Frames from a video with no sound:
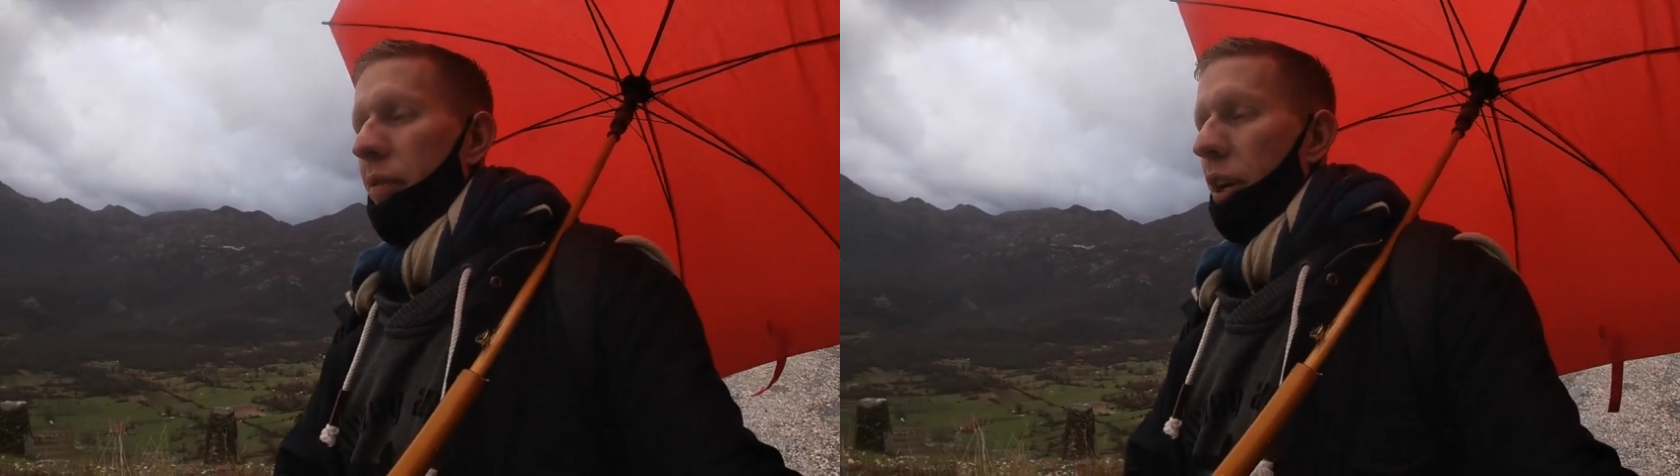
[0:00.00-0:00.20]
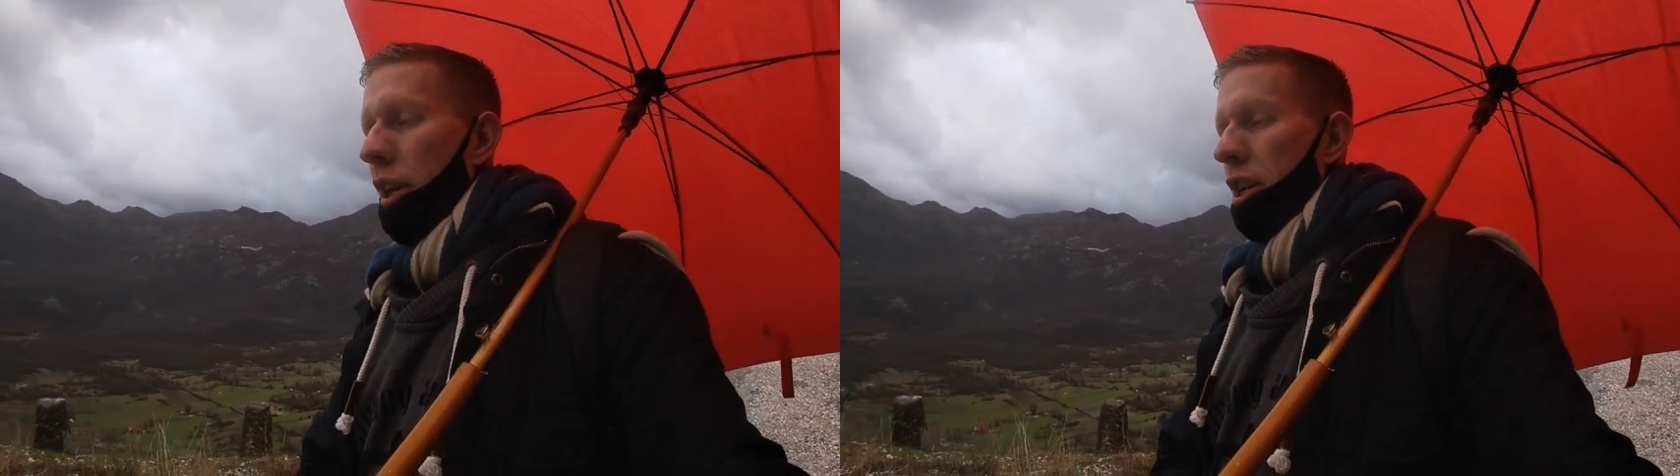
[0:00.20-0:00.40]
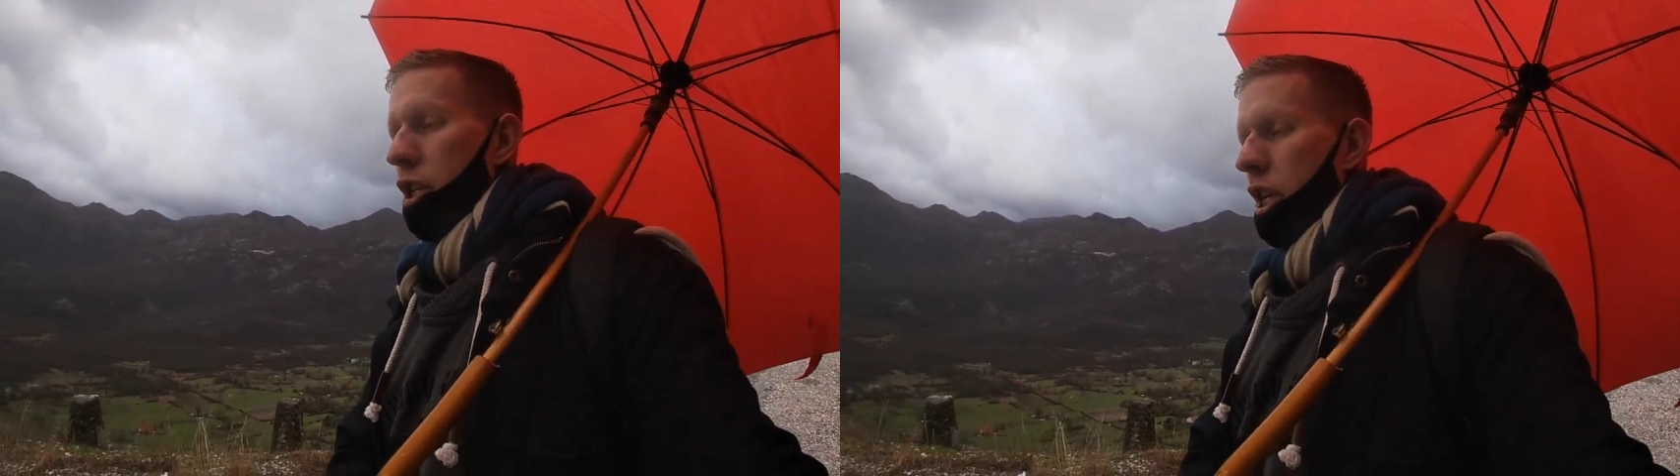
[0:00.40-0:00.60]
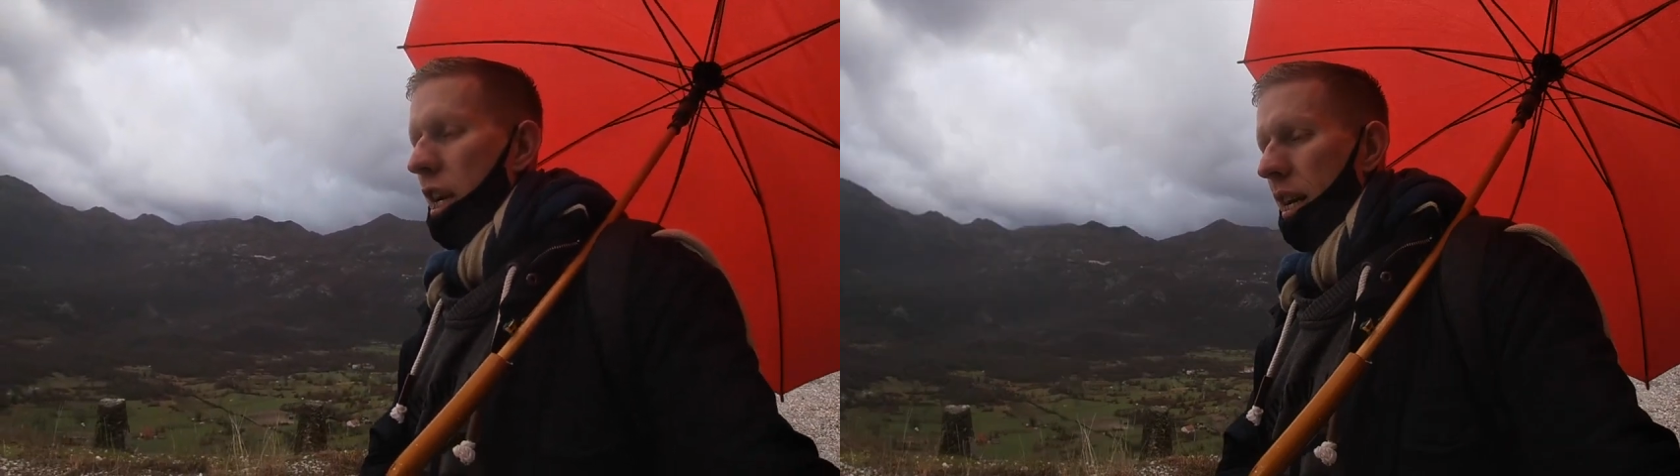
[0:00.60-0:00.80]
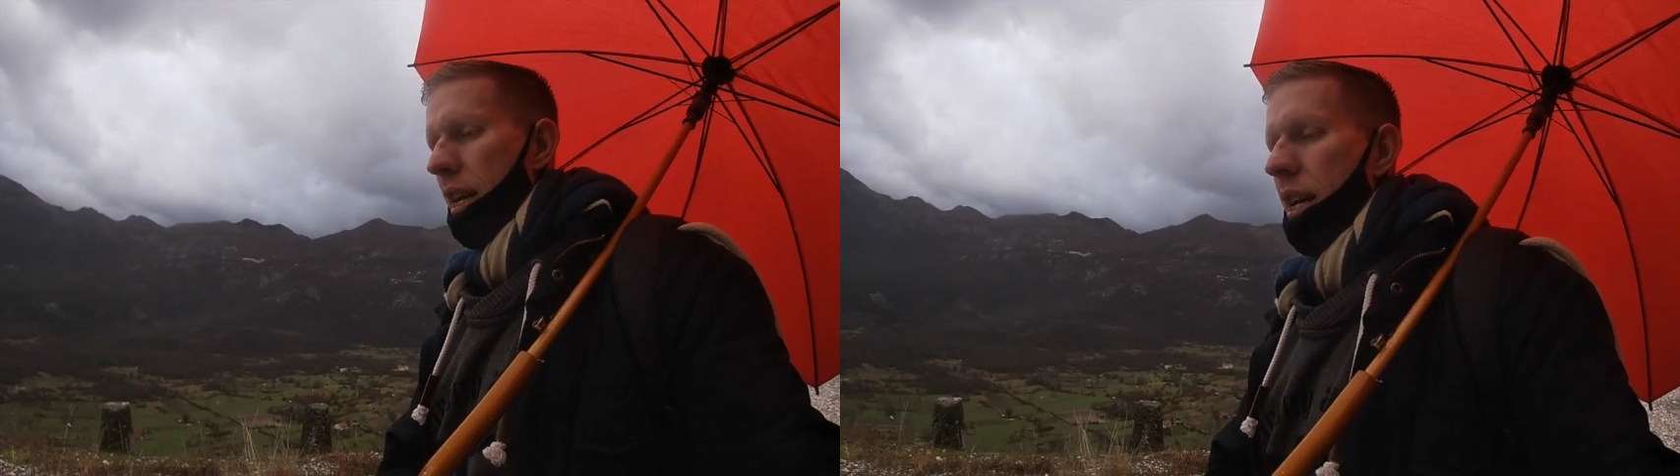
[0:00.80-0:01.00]
village
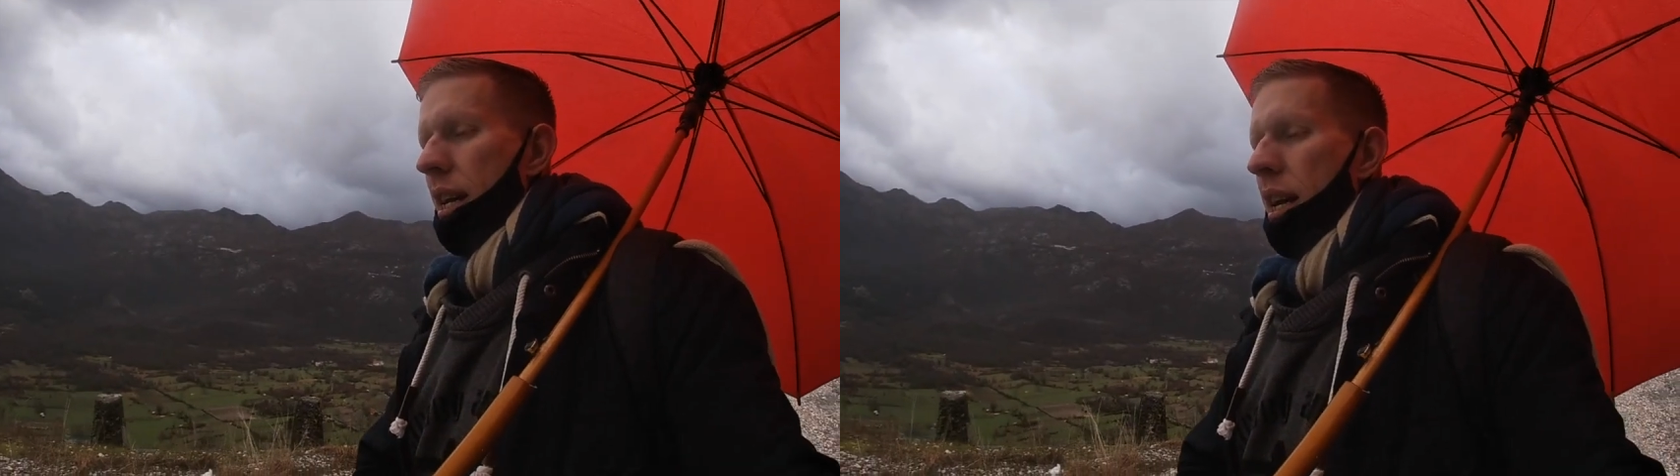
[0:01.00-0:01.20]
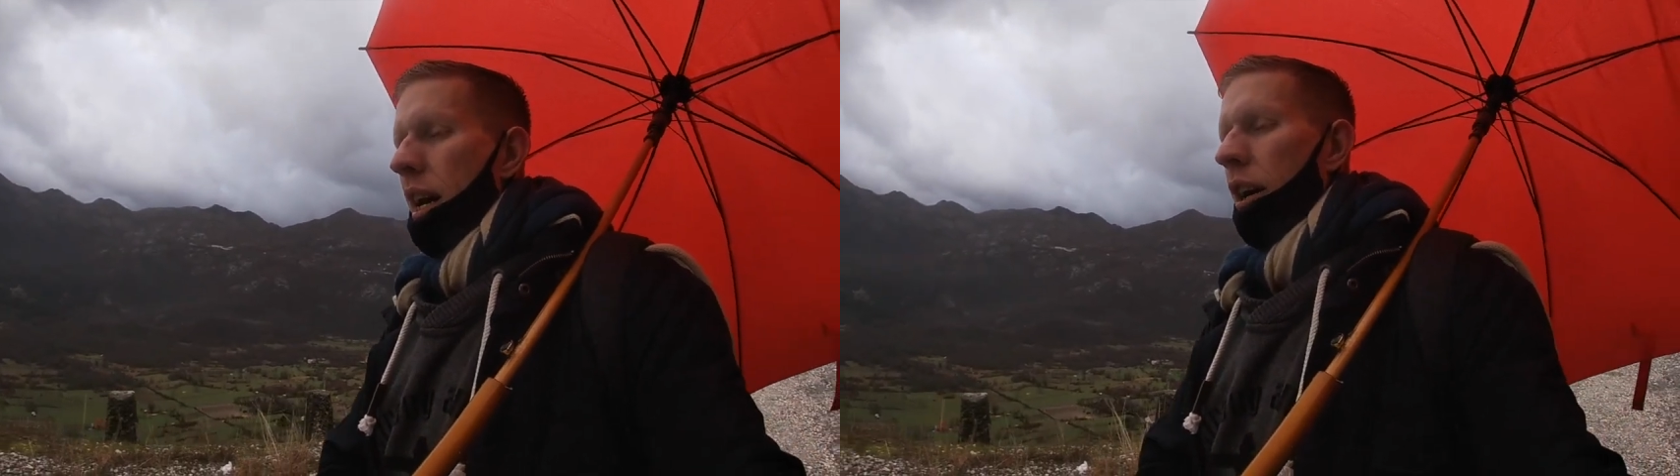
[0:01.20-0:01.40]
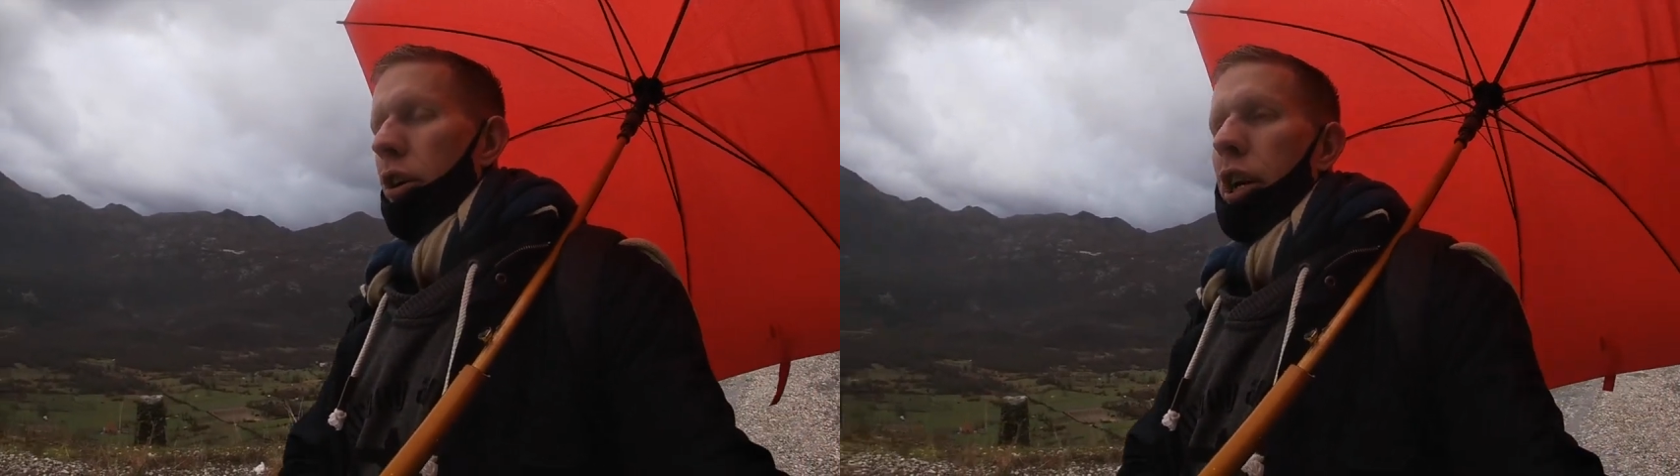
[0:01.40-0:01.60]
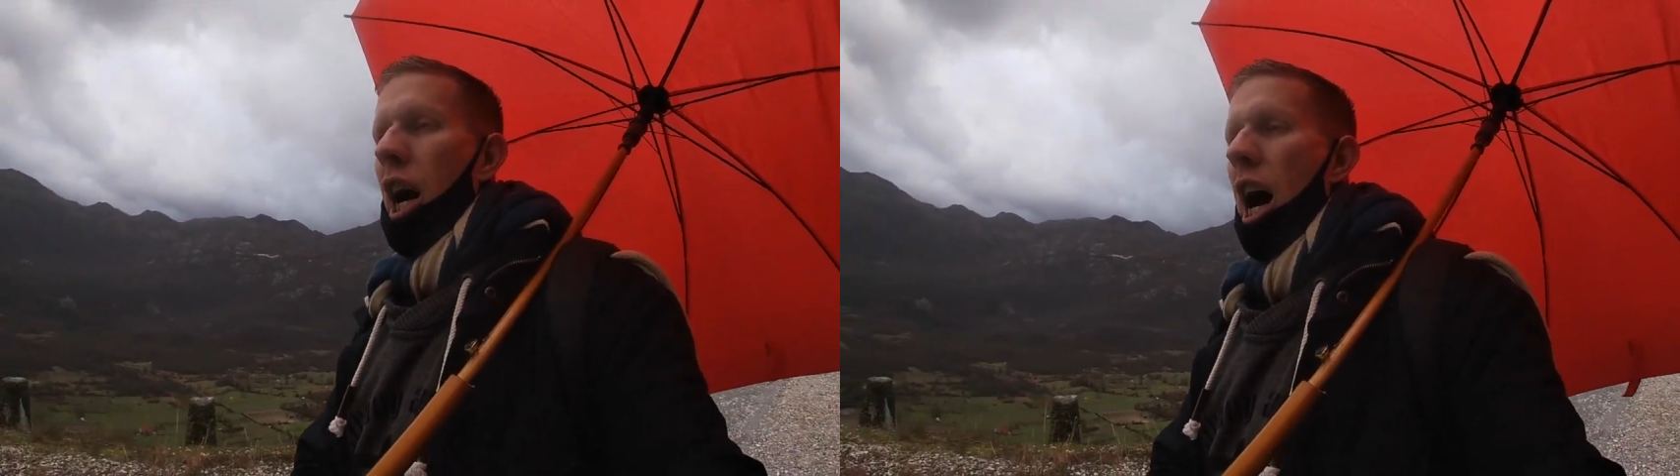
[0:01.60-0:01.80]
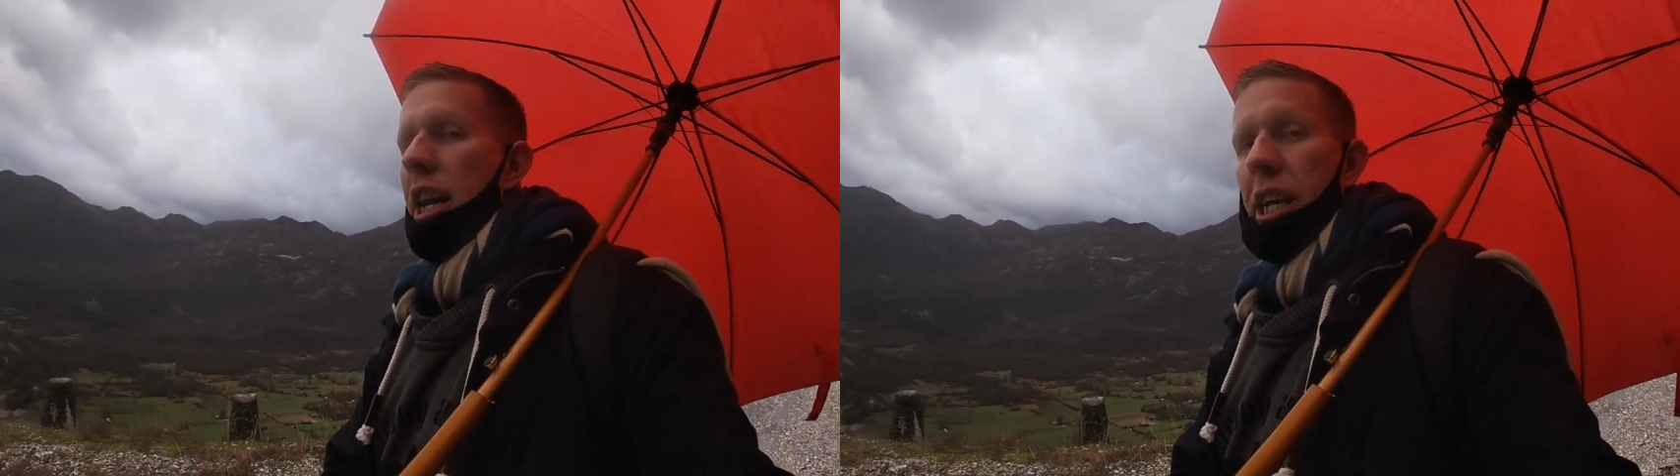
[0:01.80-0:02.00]
uh, her
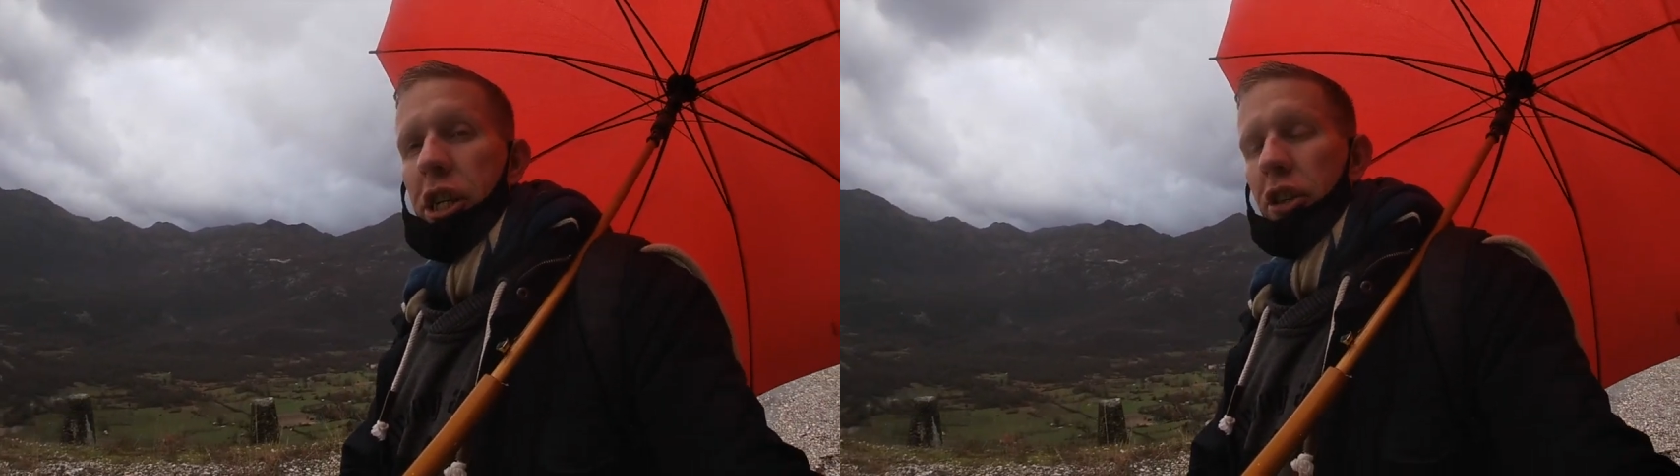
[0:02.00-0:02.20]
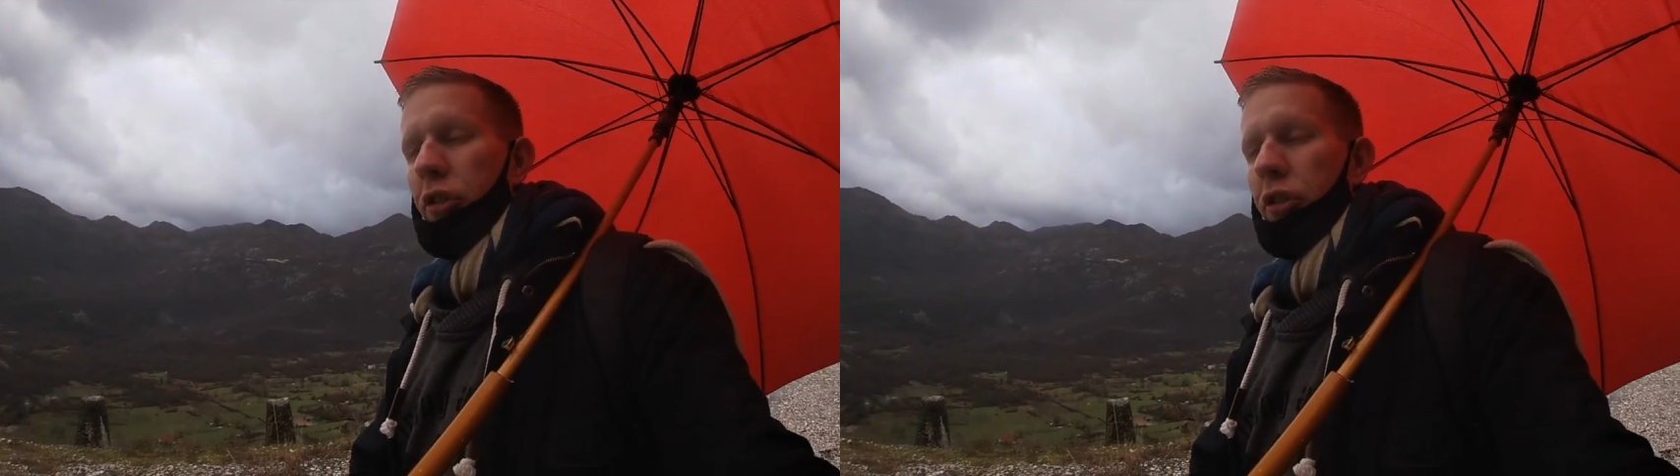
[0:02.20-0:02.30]
cottage.